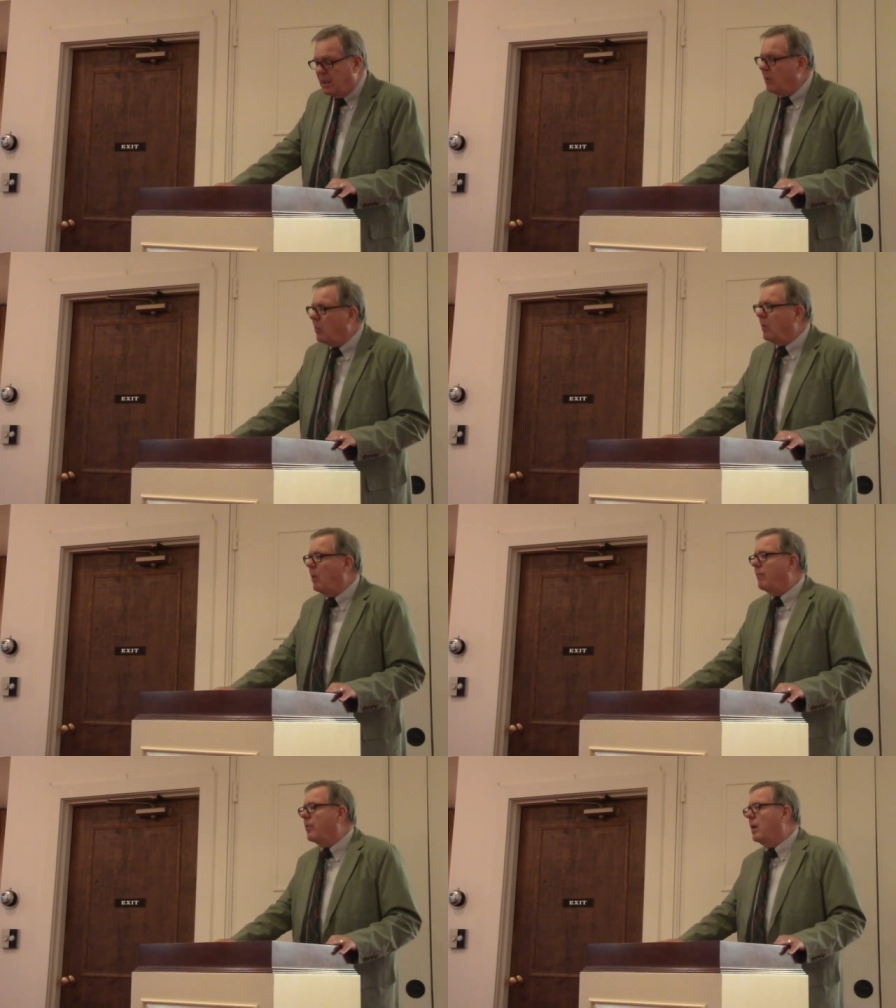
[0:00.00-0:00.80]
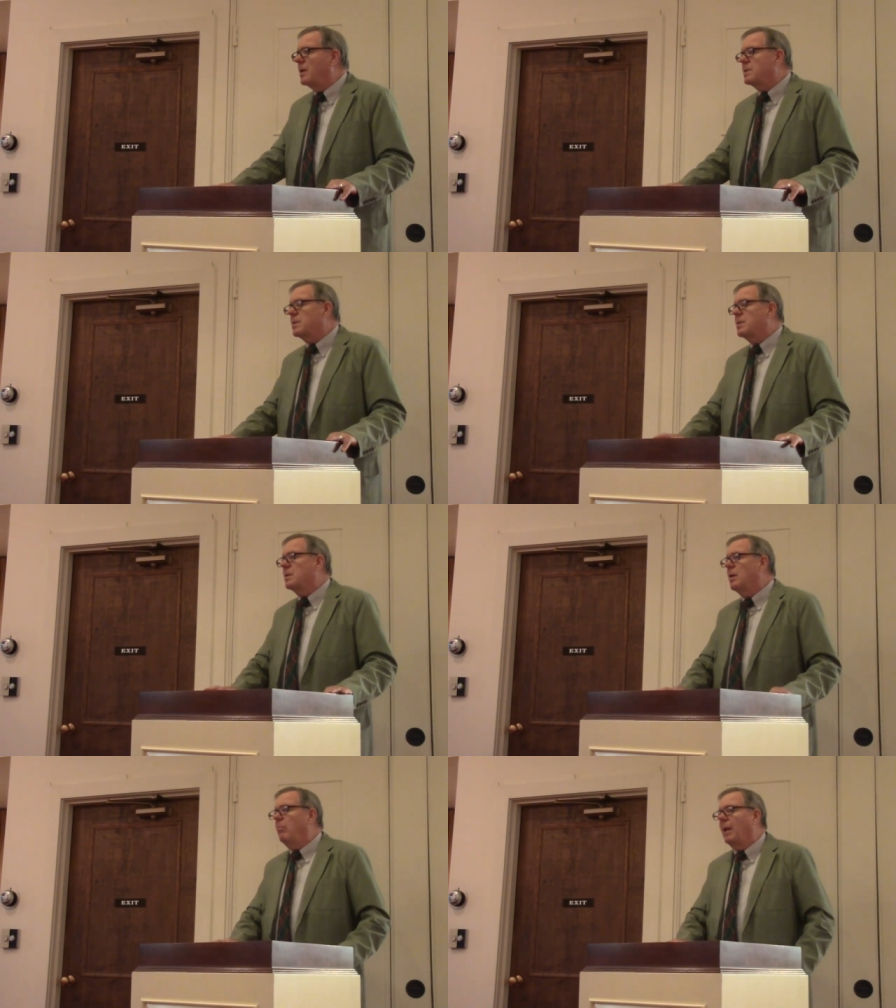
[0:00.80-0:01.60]
It will offer us
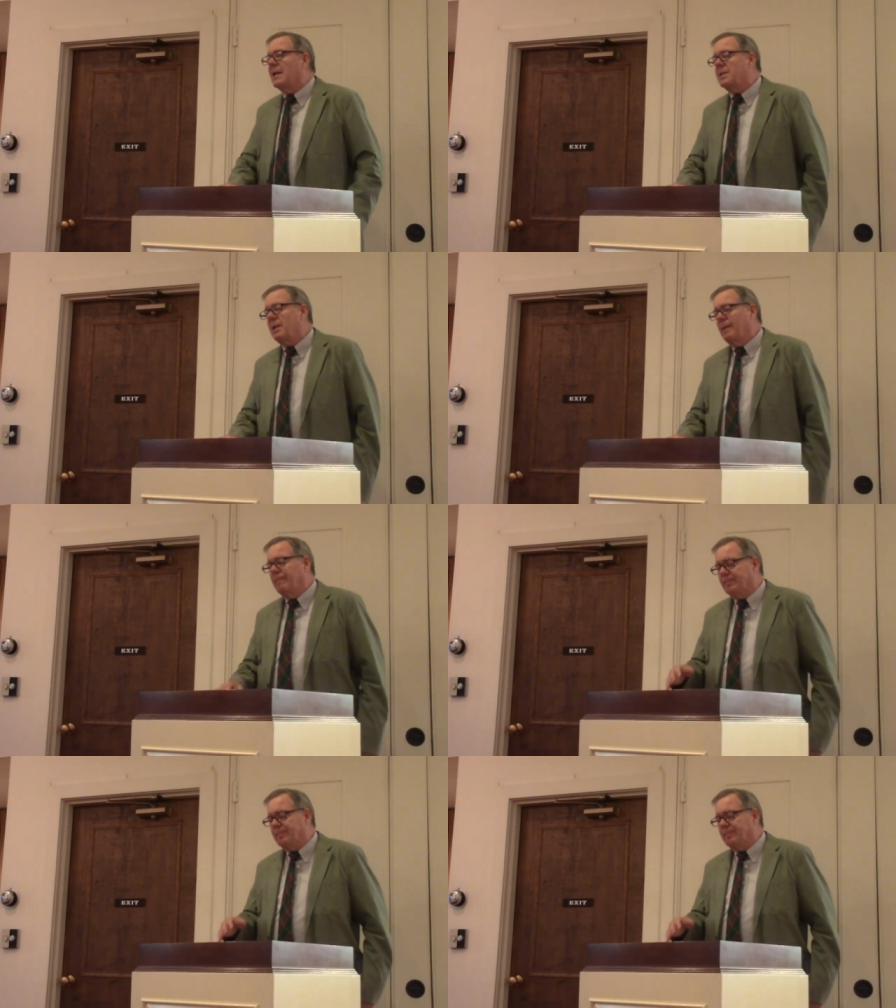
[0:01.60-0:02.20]
a blessing.